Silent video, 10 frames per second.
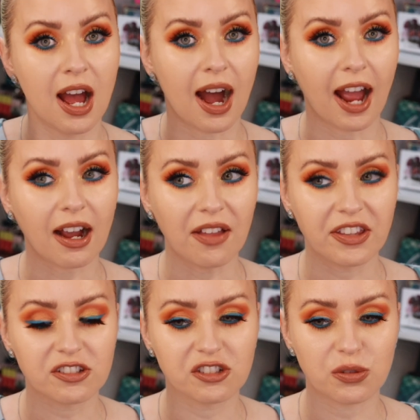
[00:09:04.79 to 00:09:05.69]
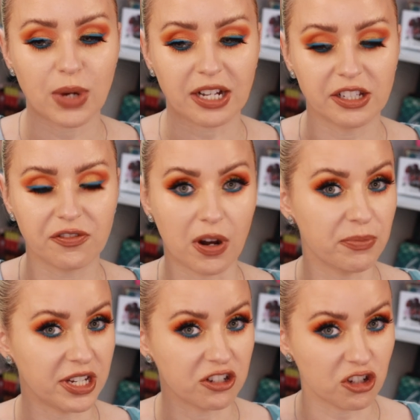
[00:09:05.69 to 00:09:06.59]
I got this directly from
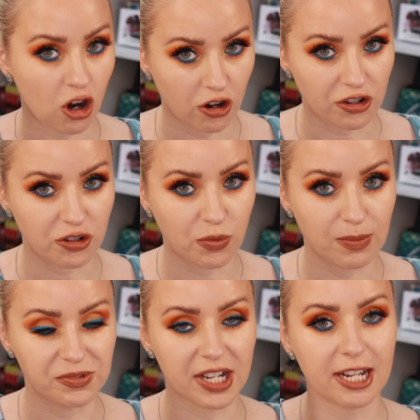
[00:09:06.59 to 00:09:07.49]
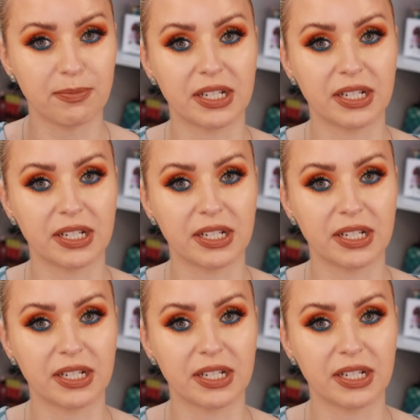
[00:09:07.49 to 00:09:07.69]
the Tarte website,